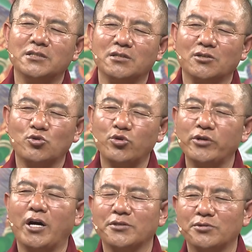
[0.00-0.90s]
In
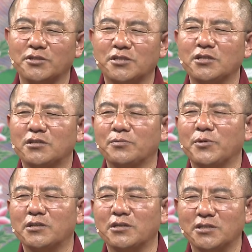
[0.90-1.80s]
particular, if you
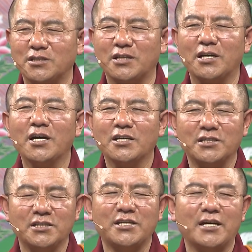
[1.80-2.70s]
want a good
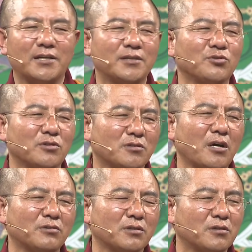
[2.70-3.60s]
job or a
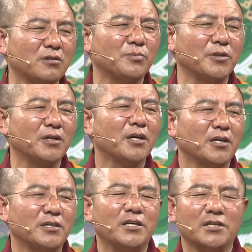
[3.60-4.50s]
successful career,
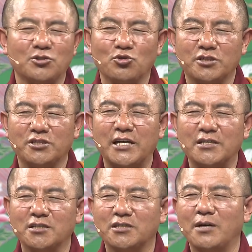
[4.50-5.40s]
these
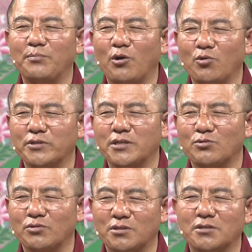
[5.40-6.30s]
things can be
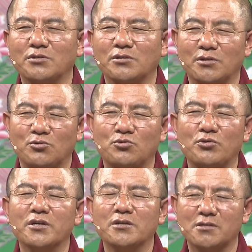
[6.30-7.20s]
achieved by the
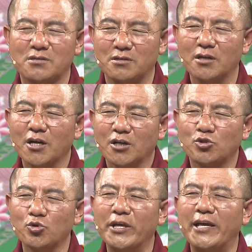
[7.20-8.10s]
blessing of Tara.
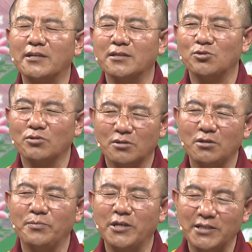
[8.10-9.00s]

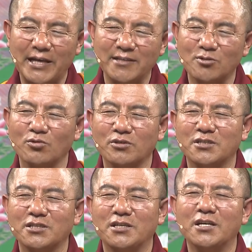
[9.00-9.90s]
Despite certain
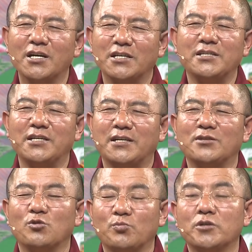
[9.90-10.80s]
severe karma that
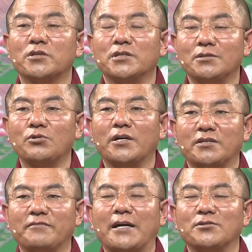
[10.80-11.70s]
can be reversed,